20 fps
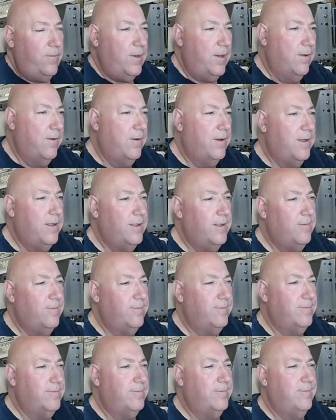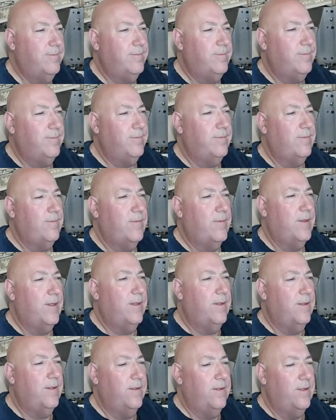Alright.
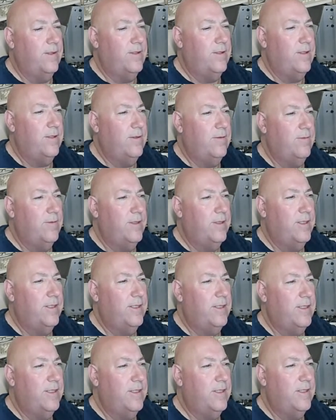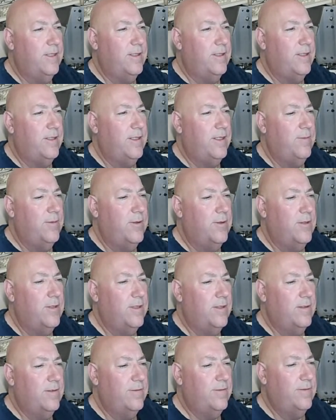Let's do it with the debug
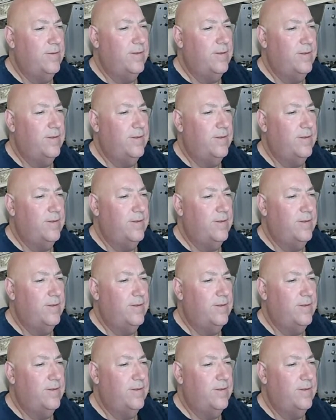off.